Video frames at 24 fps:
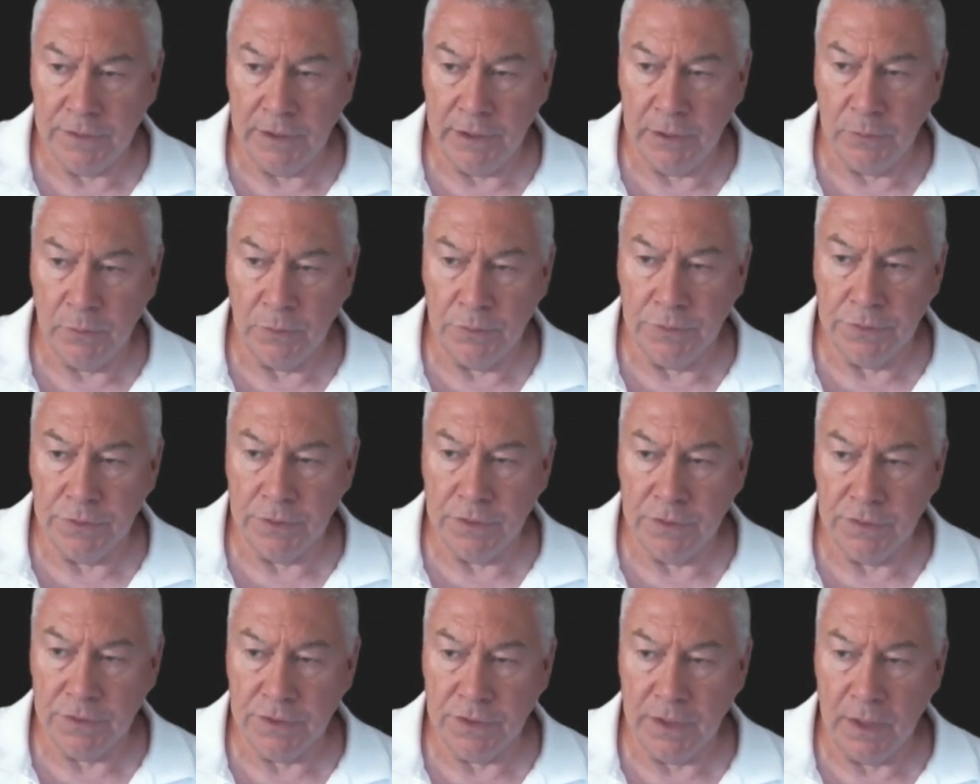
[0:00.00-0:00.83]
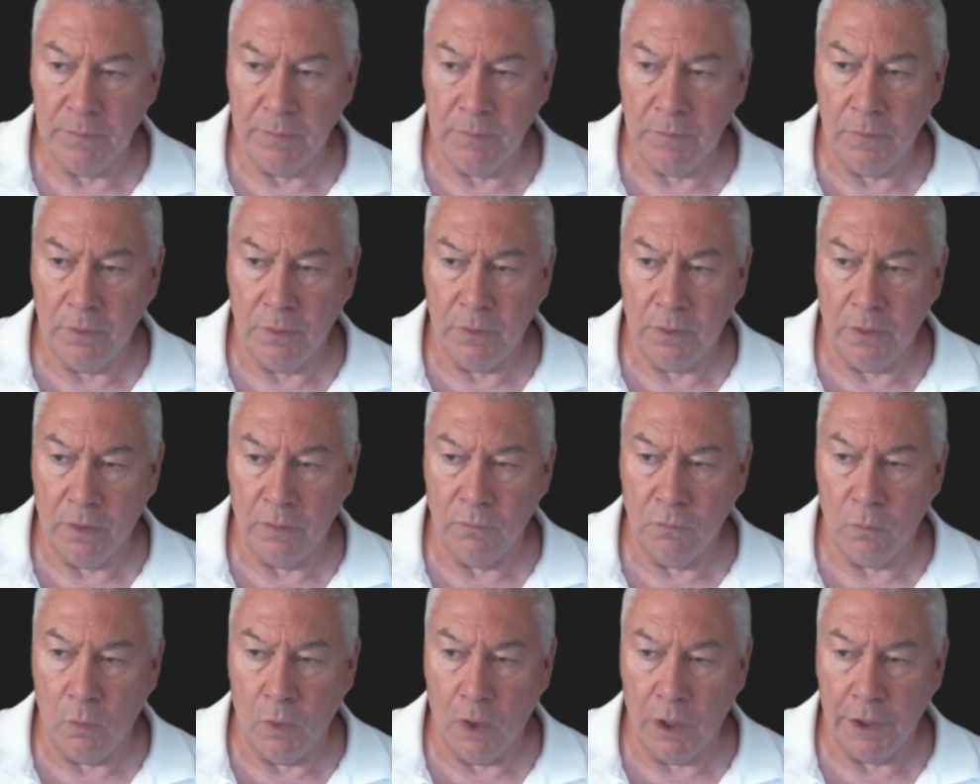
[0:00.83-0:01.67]
equals sum
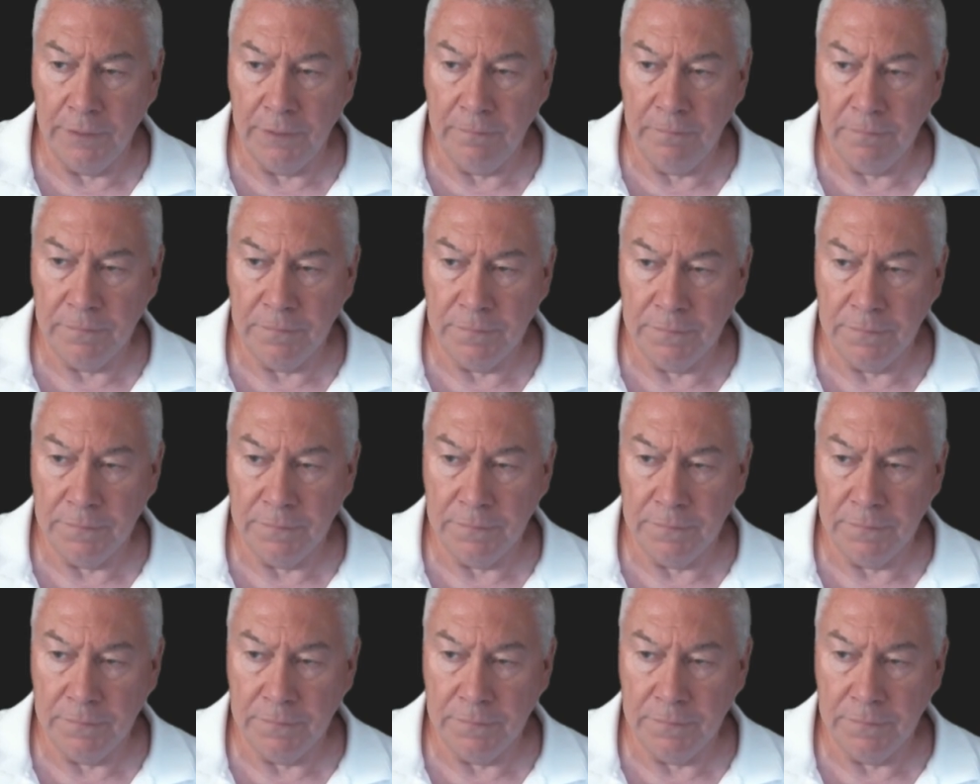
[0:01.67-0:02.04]
of 1.